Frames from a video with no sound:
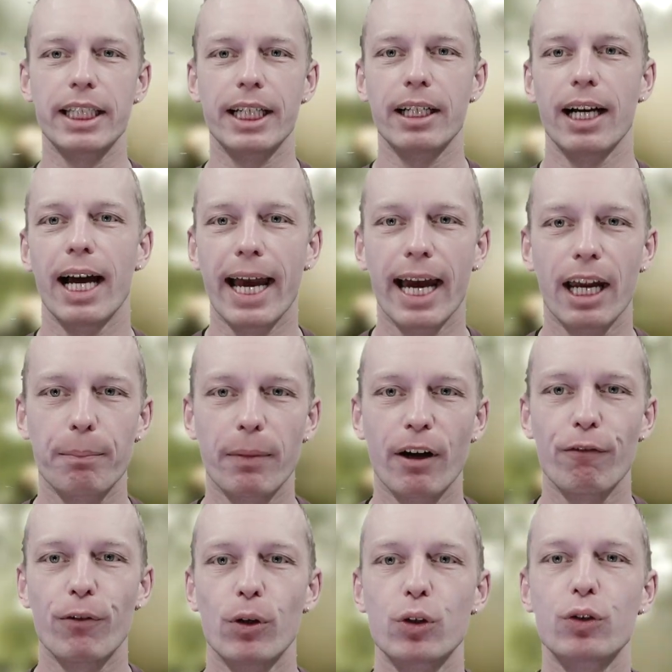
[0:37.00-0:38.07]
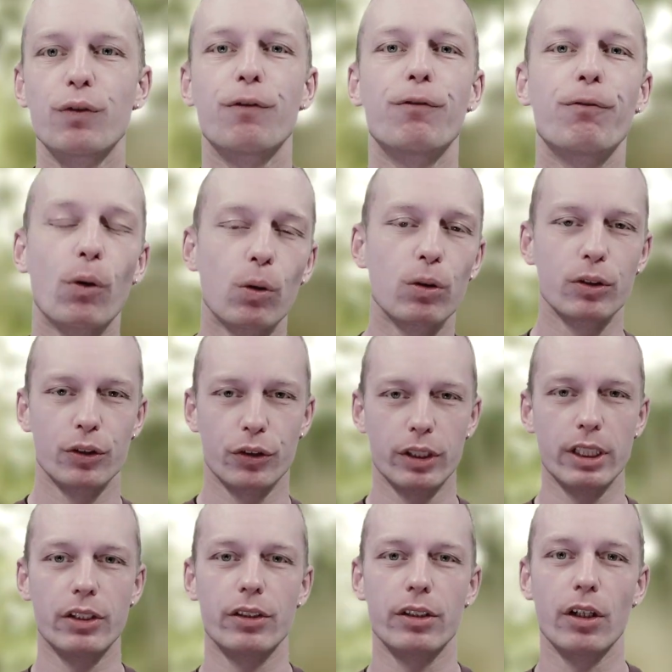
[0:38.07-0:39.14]
year I had my first full
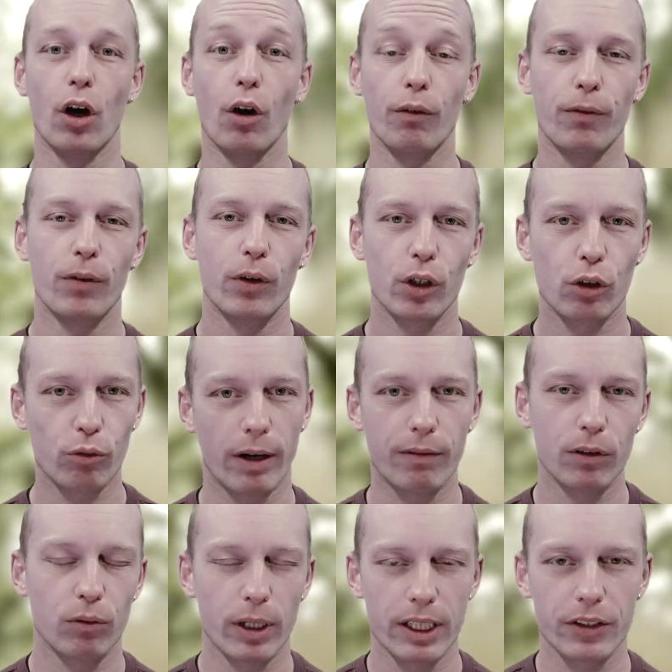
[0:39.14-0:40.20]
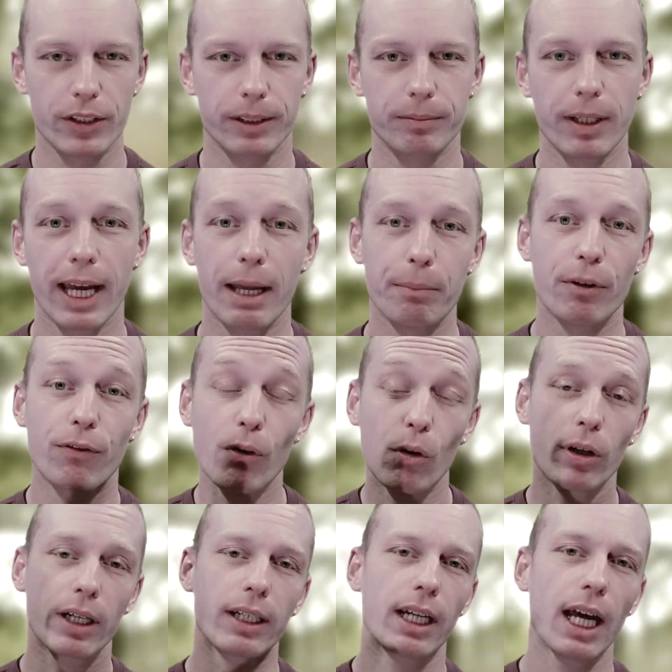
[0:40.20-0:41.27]
season of gravel racing, and
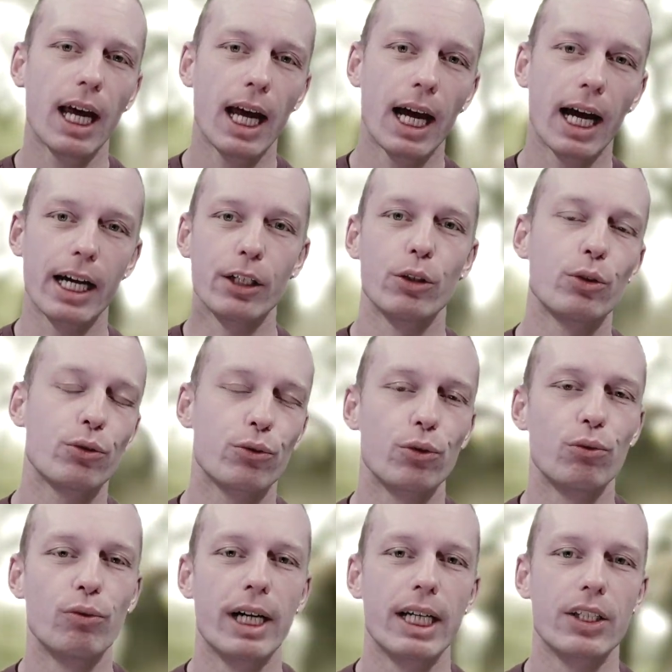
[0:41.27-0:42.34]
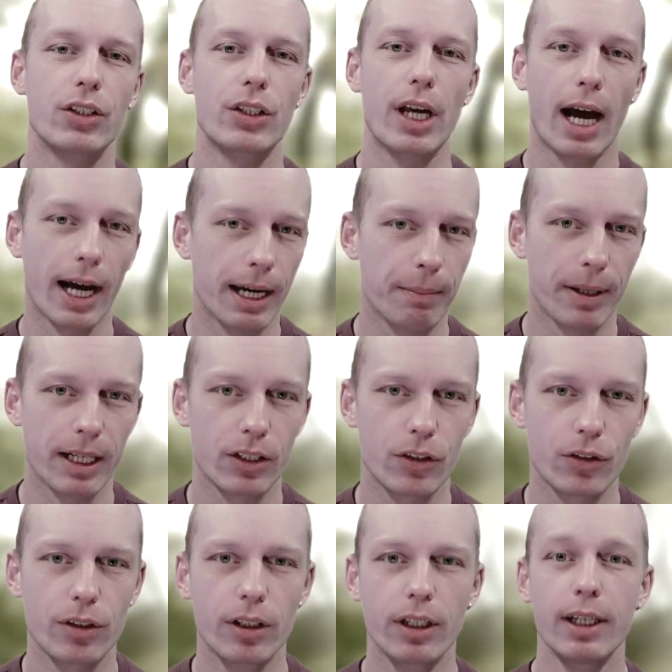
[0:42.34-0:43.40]
before that I used to race
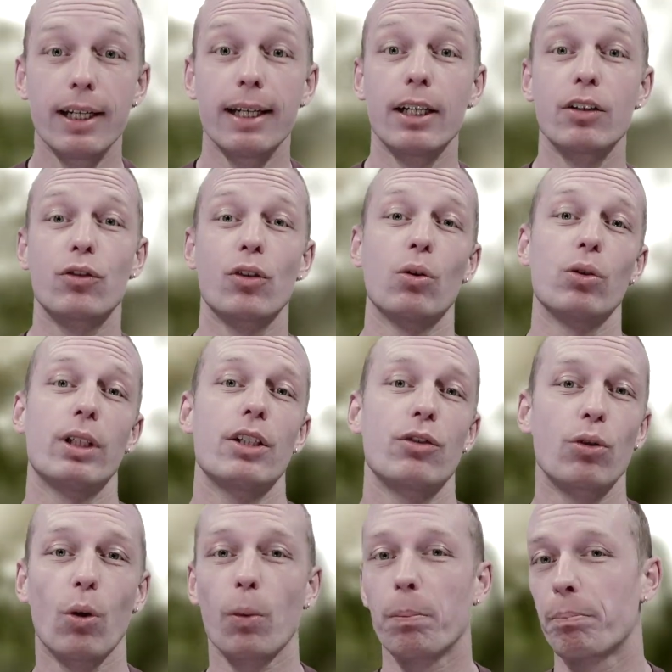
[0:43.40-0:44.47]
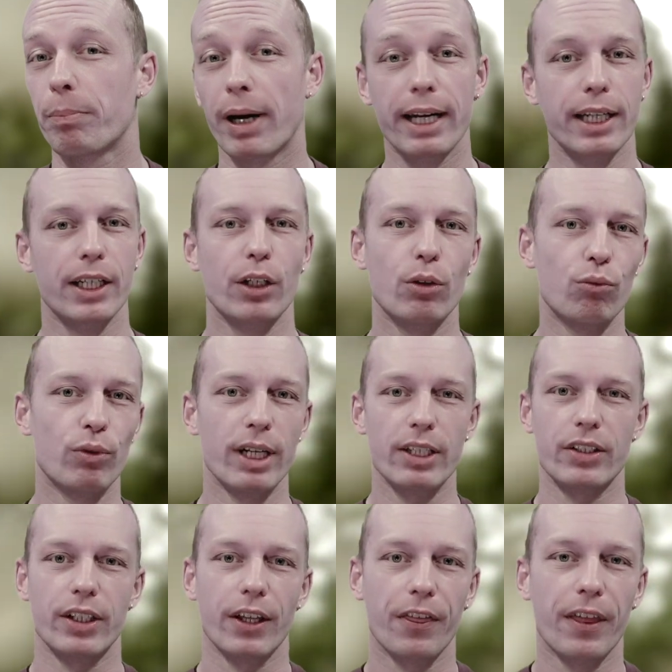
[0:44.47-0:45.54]
Ironmans. So this whole bike
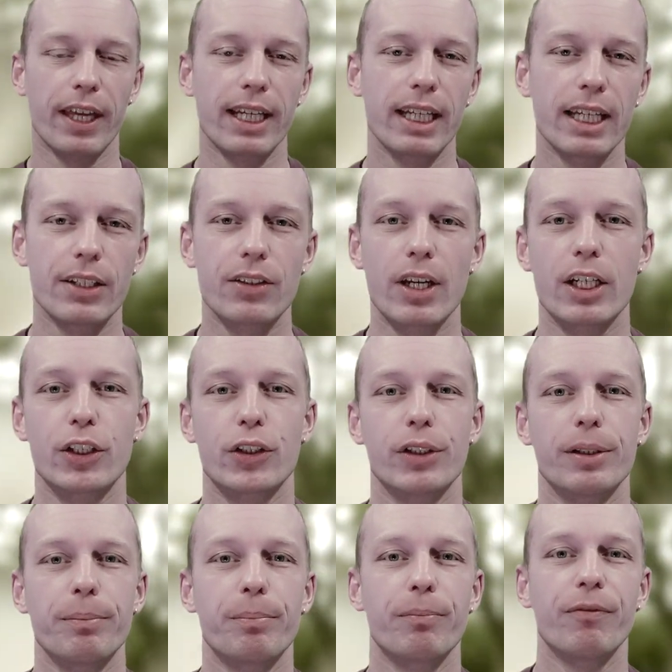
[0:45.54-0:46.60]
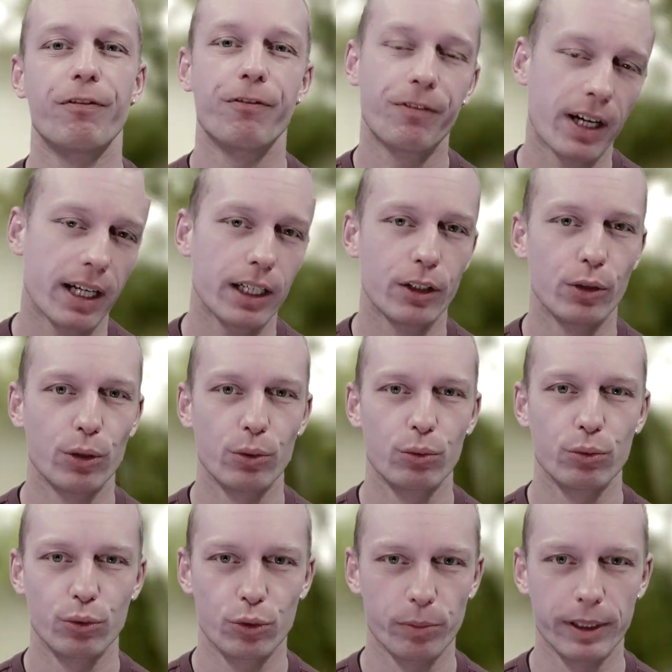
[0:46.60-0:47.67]
racing thing is actually fairly
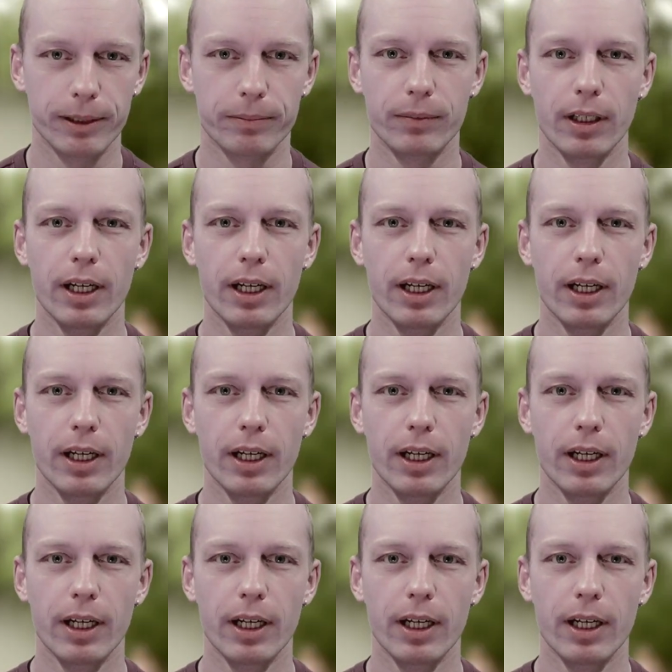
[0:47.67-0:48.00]
new to me.